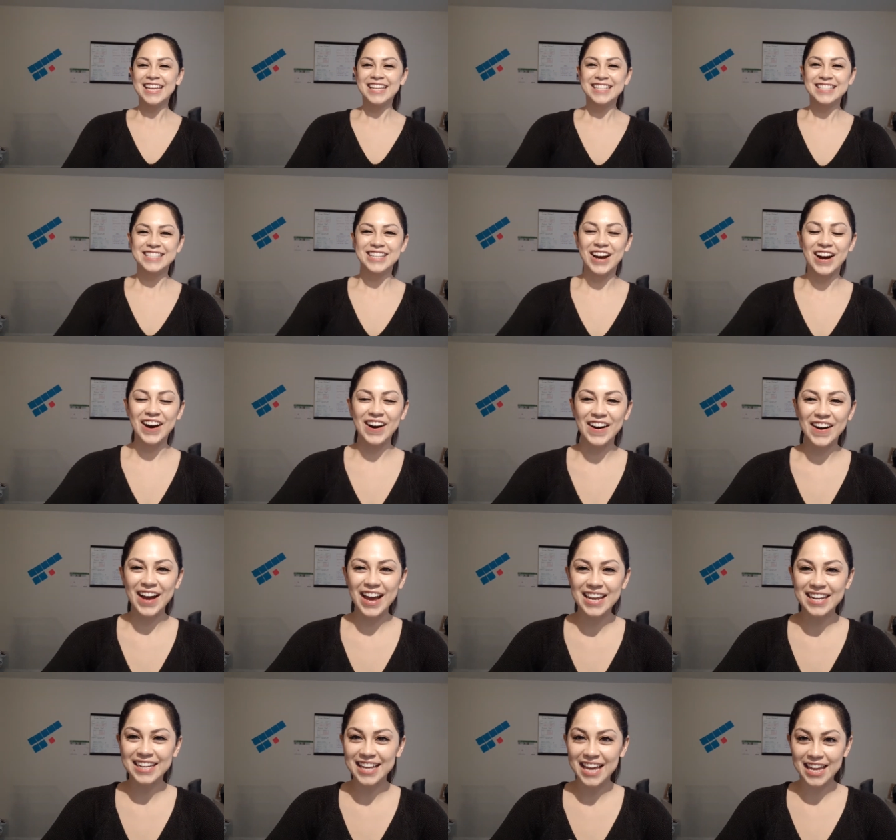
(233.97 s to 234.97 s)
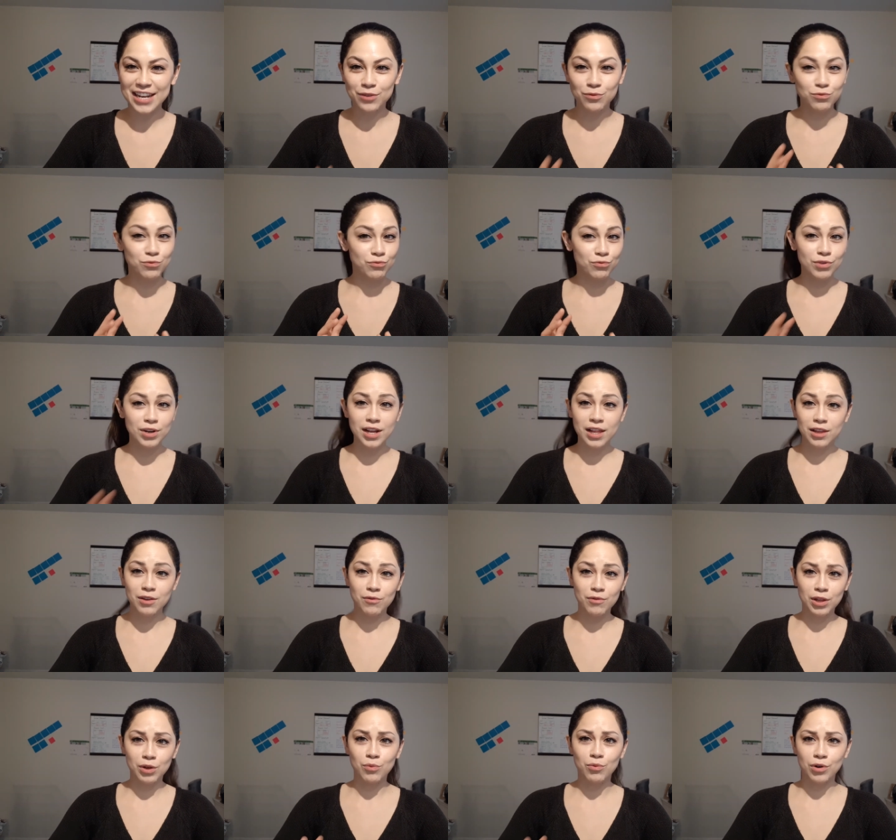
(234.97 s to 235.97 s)
So, and again, really,
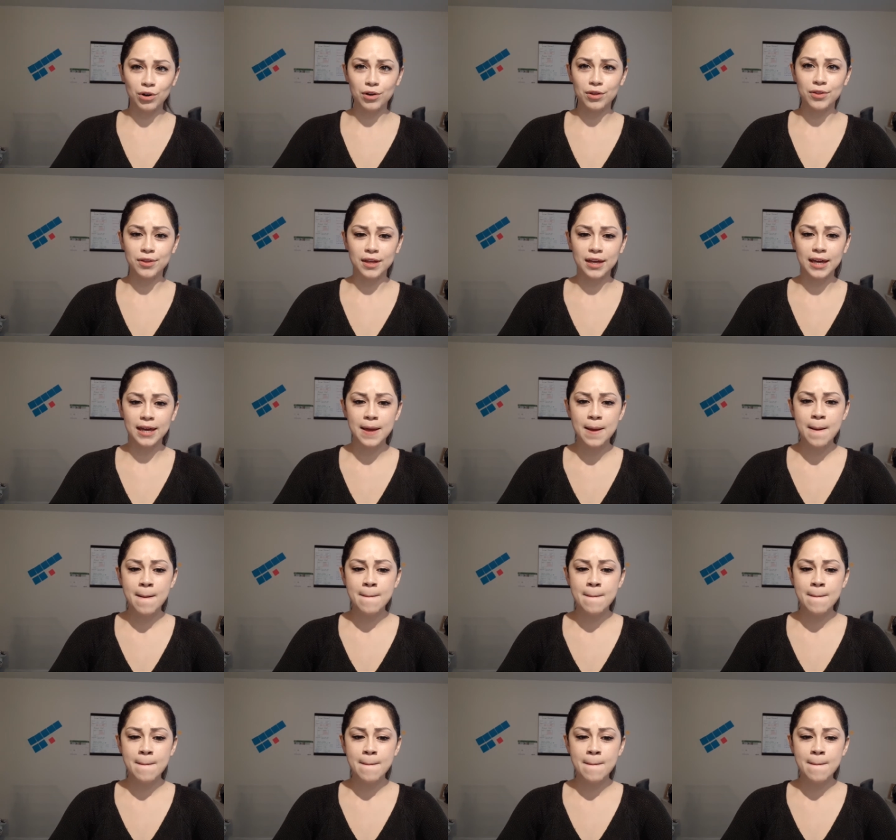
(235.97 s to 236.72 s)
really worth it.